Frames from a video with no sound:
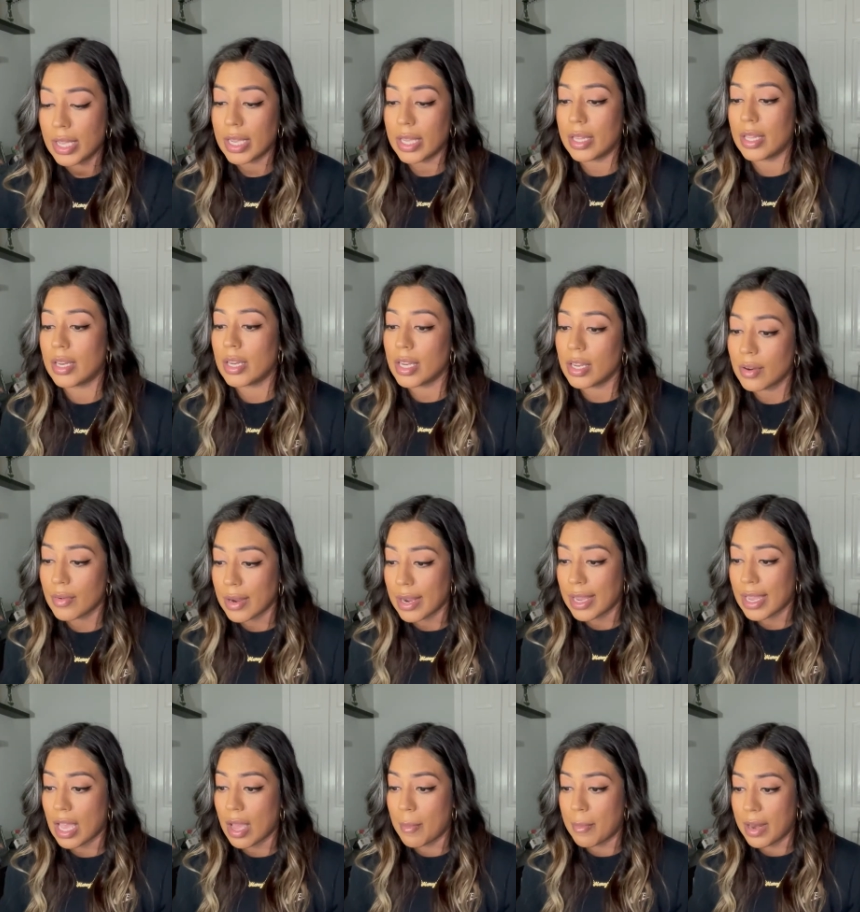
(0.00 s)
and then here i
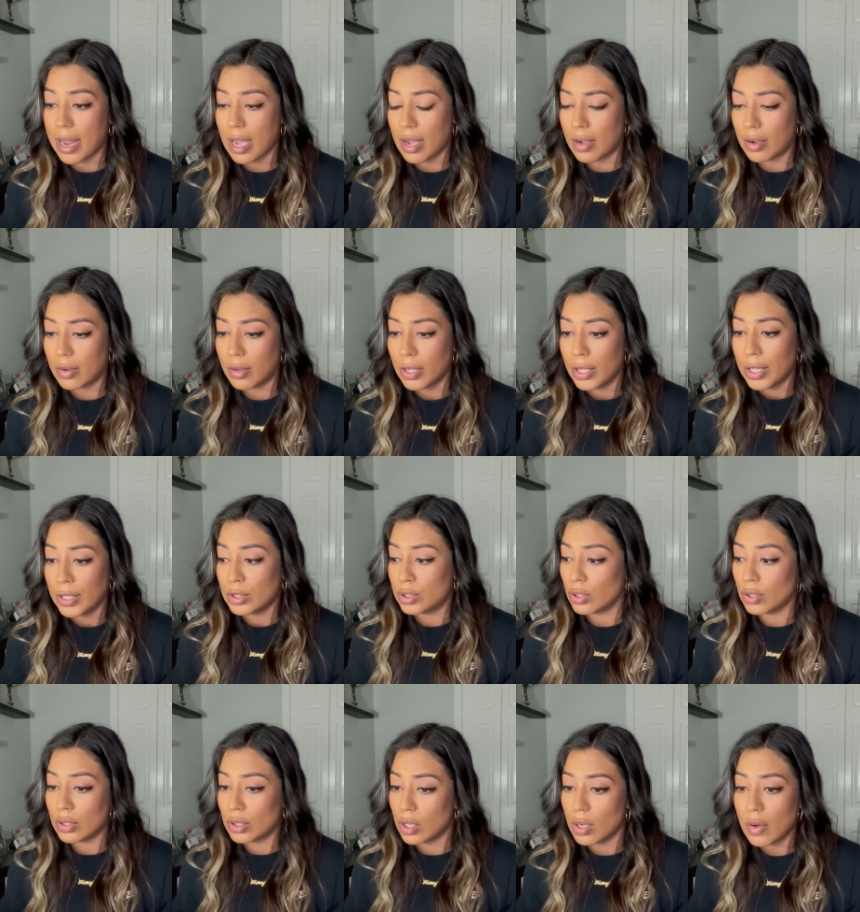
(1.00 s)
am now
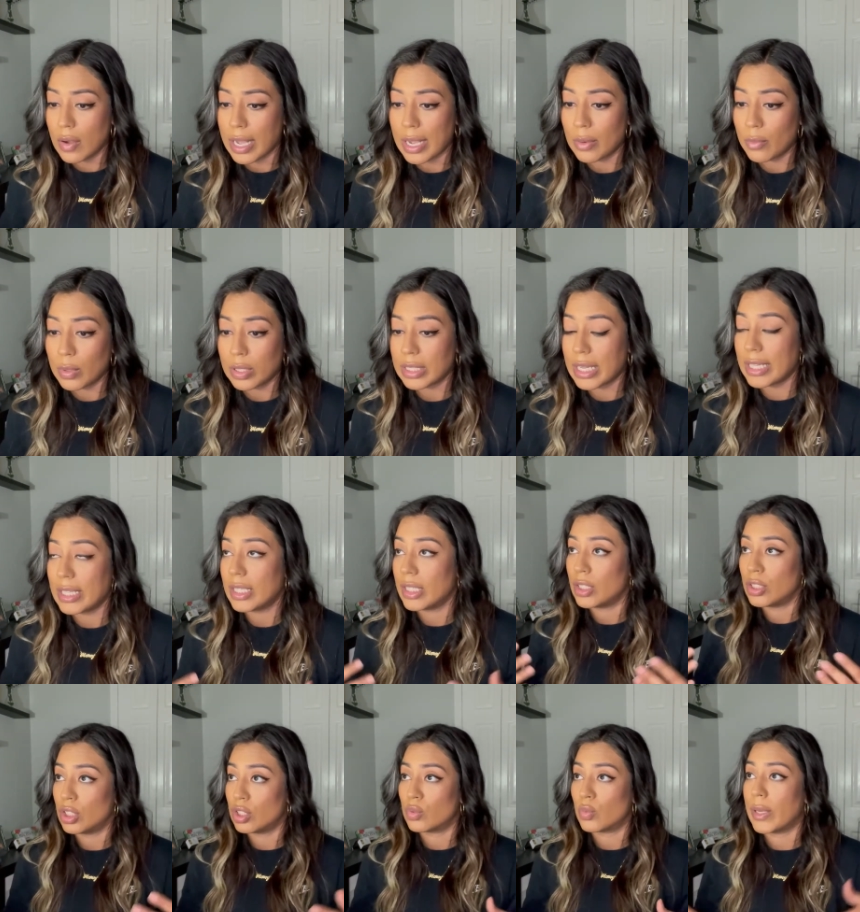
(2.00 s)
so no i would i
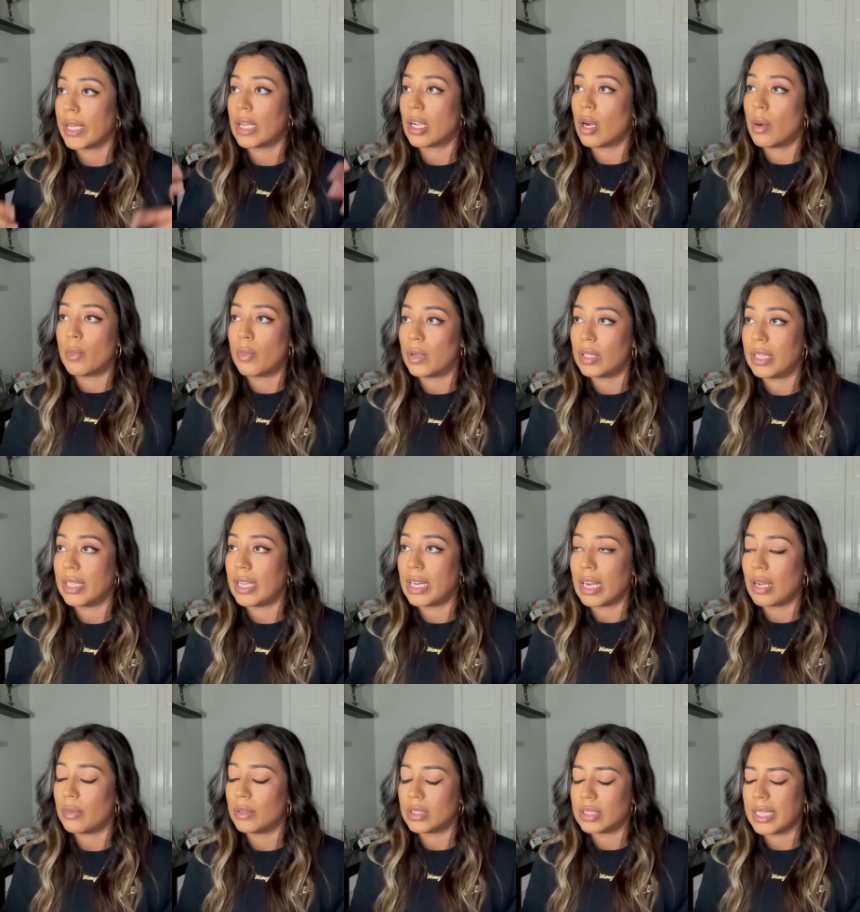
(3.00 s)
didn't just wake up one day and
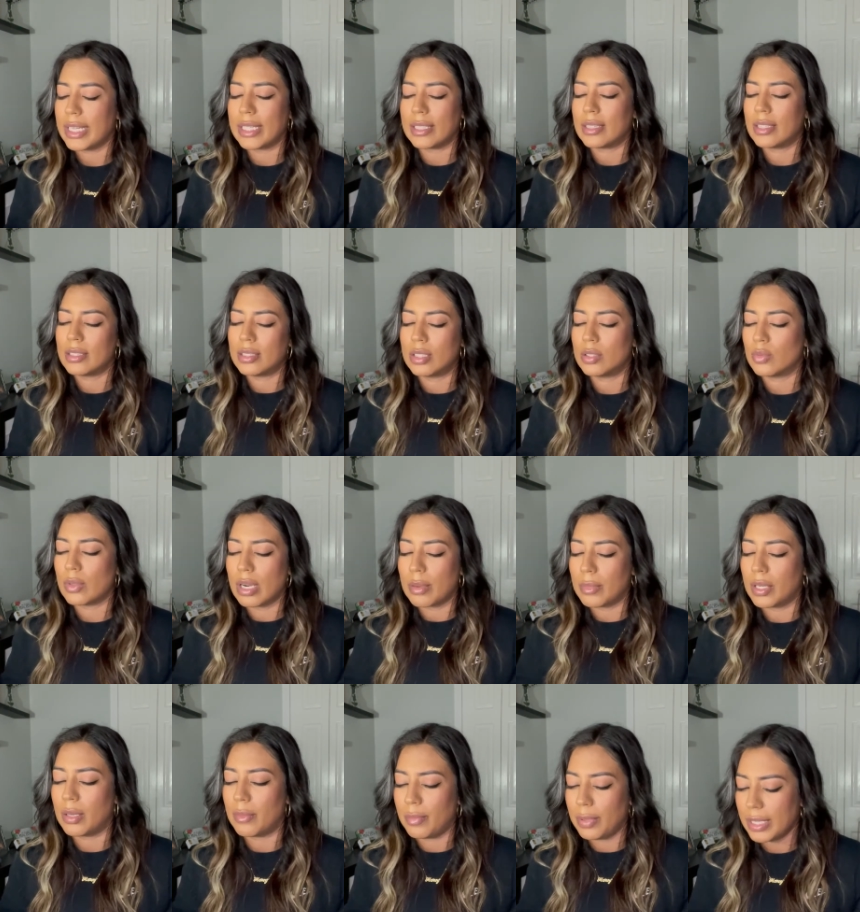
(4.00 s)
i was like this is where i'm
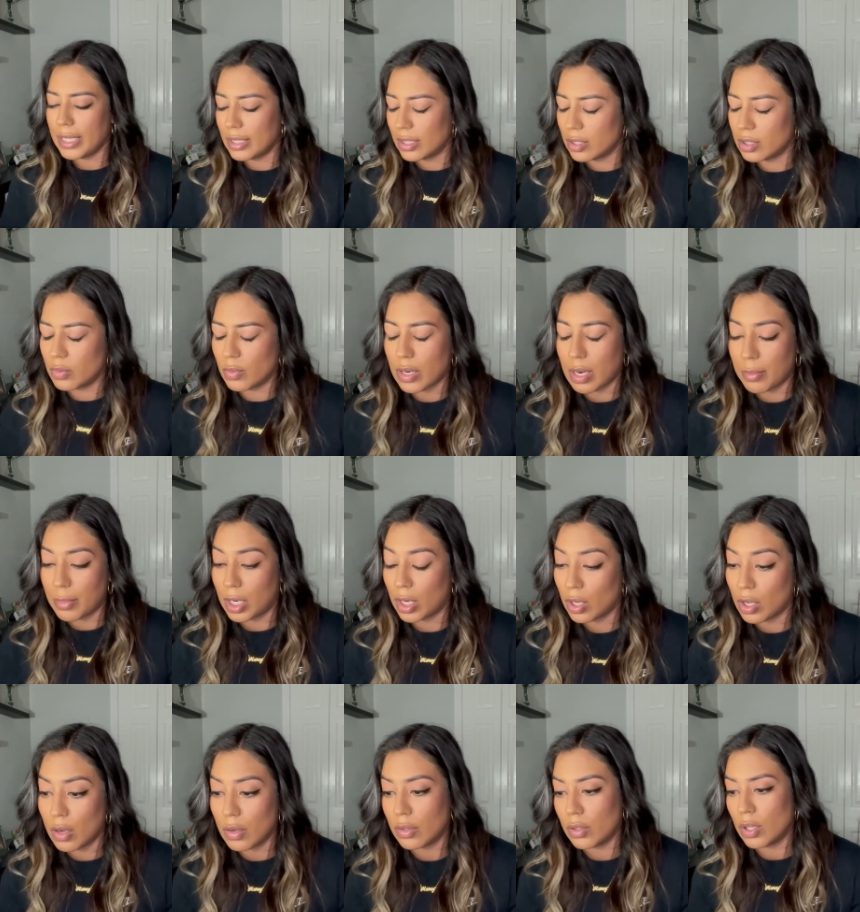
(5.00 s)
going to be and this is where i'm going to
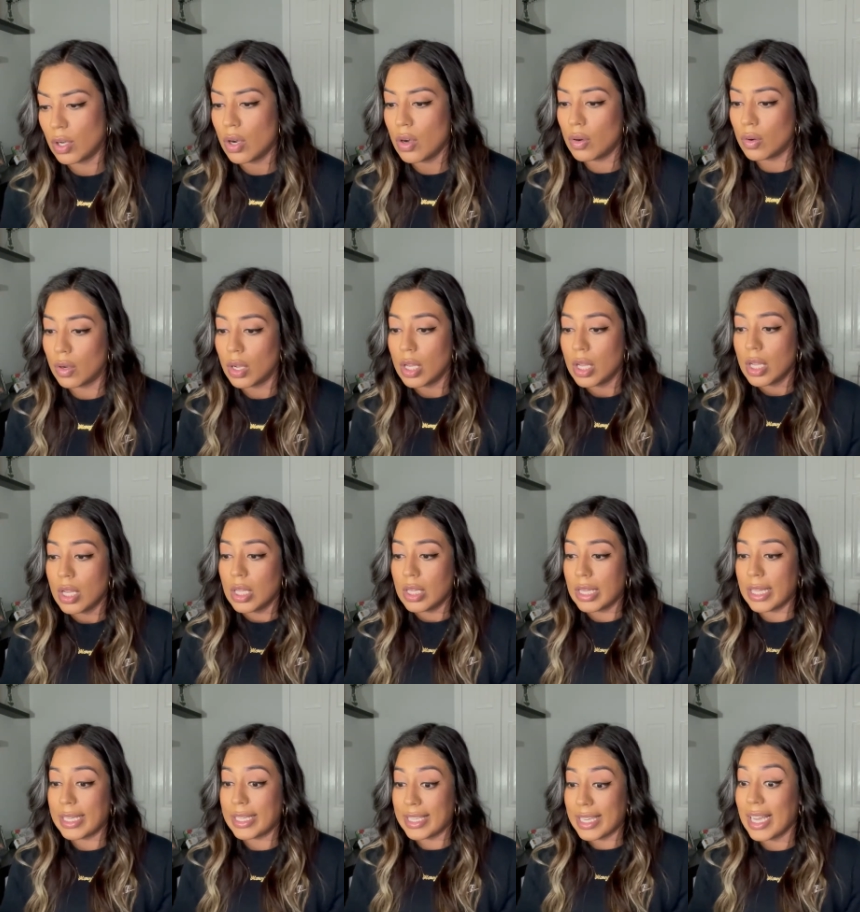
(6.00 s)
go no
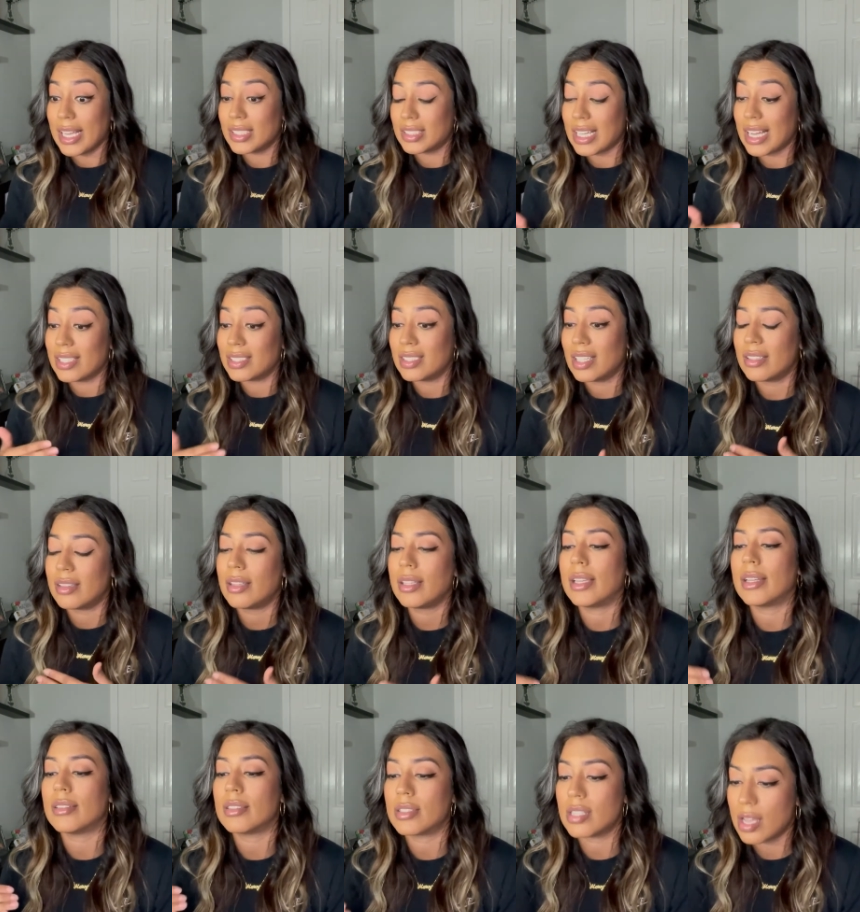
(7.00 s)
like yes i set the
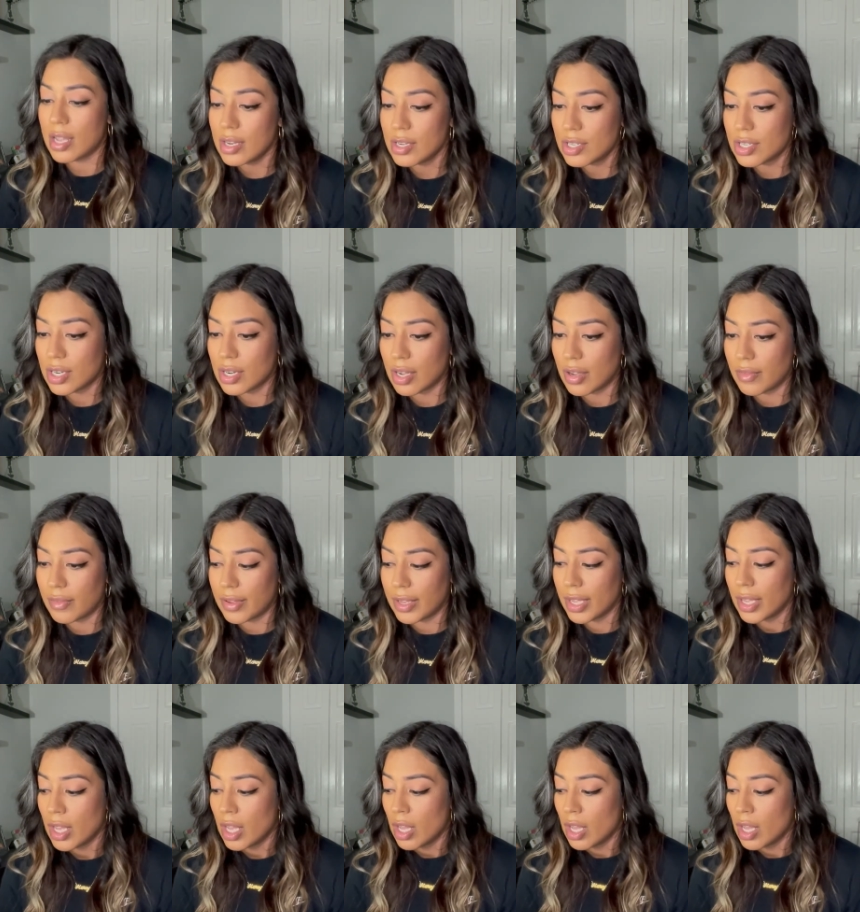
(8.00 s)
intention of it